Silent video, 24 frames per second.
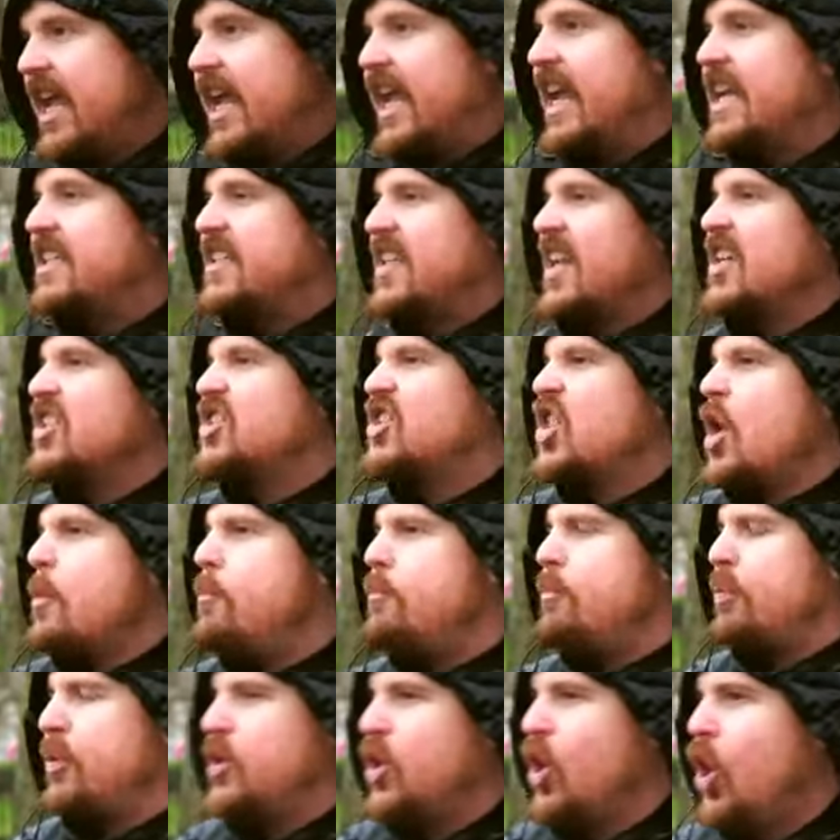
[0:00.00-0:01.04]
It is the
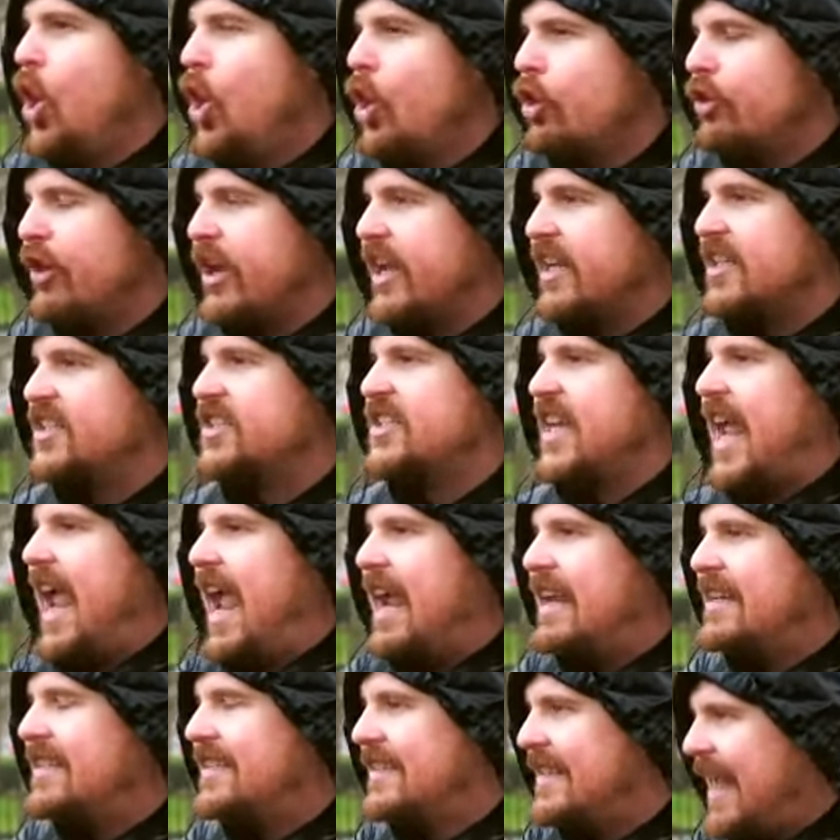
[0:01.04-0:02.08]
purest
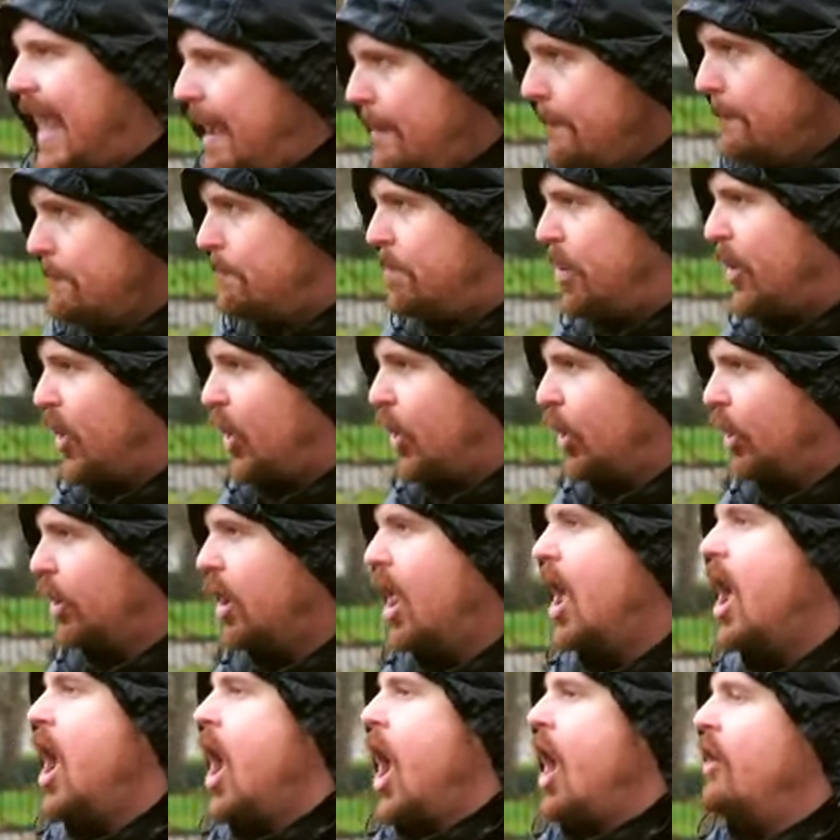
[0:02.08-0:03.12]

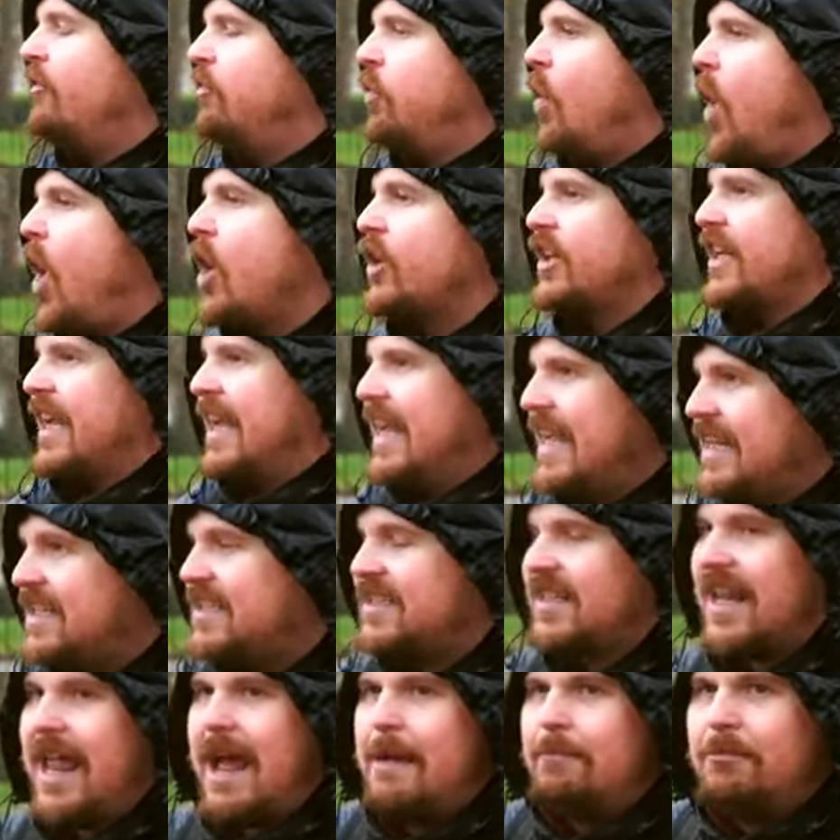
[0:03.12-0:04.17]
example of what
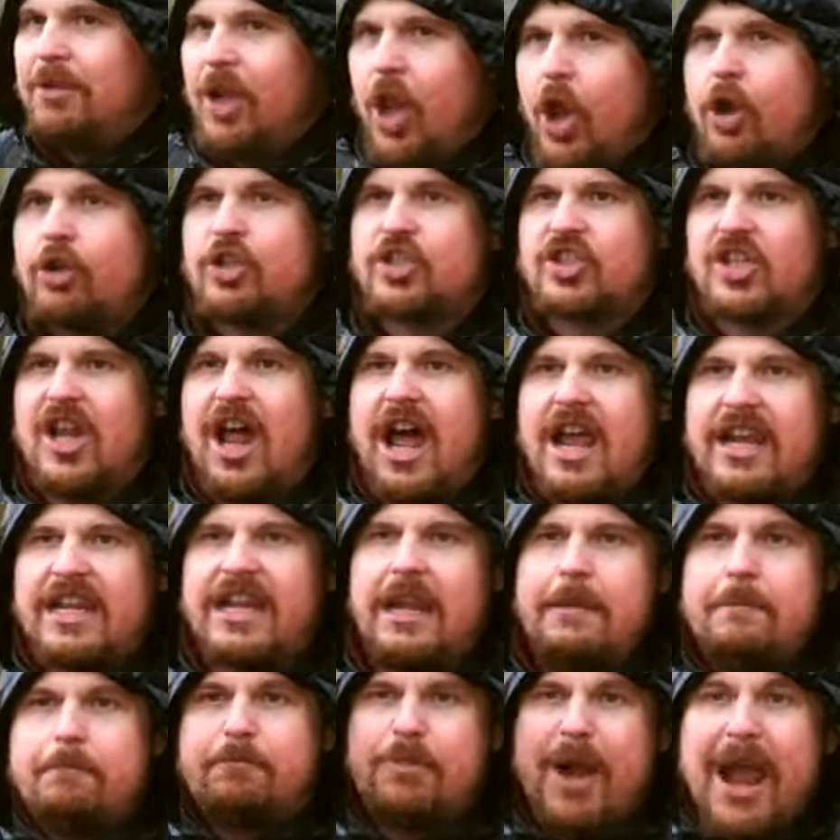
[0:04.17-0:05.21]
Islam looks like in